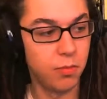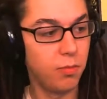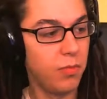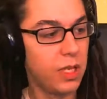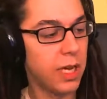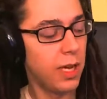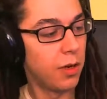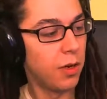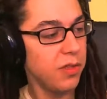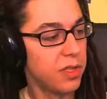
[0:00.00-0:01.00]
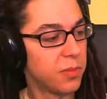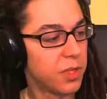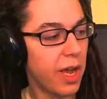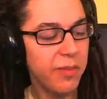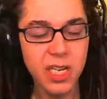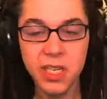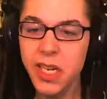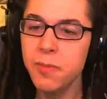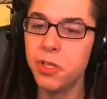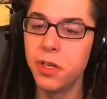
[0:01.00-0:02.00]
Yeah, awesome. So how many
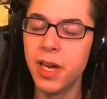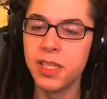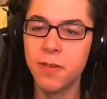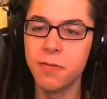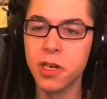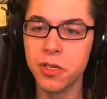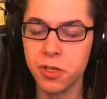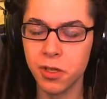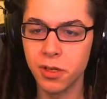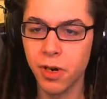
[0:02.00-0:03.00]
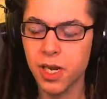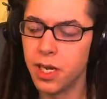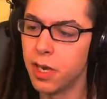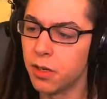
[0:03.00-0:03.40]
teams do you guys have registered right now?